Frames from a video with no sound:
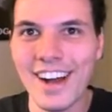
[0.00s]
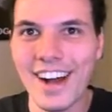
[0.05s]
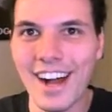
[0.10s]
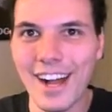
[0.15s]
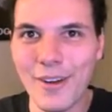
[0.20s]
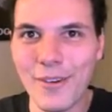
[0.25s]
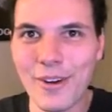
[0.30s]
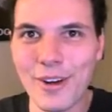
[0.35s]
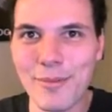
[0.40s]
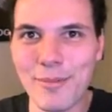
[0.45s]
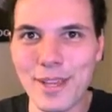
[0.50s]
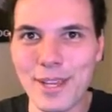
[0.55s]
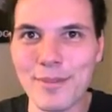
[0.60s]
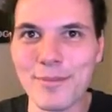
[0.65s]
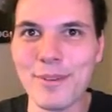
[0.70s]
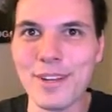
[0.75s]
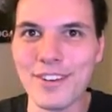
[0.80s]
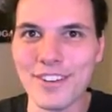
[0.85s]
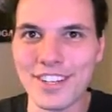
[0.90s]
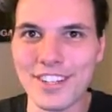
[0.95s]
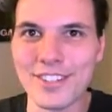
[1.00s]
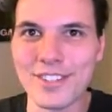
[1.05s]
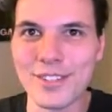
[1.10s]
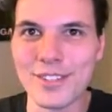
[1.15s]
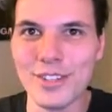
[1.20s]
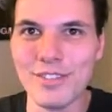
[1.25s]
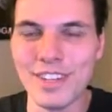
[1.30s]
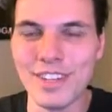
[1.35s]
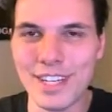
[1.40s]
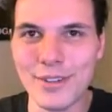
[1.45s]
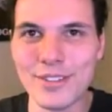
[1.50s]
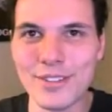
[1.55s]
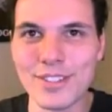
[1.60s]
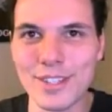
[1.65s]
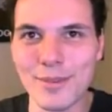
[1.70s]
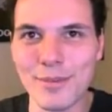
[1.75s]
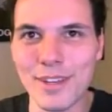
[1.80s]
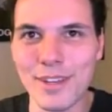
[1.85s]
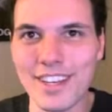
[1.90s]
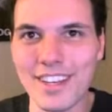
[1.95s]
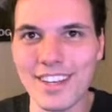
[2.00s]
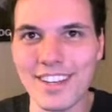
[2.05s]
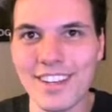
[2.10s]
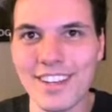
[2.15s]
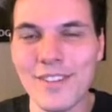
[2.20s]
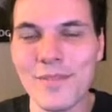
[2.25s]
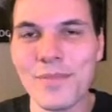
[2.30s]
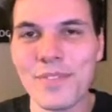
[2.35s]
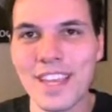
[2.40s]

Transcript: I want to make Metal Gear 2 if anyone's going to make it.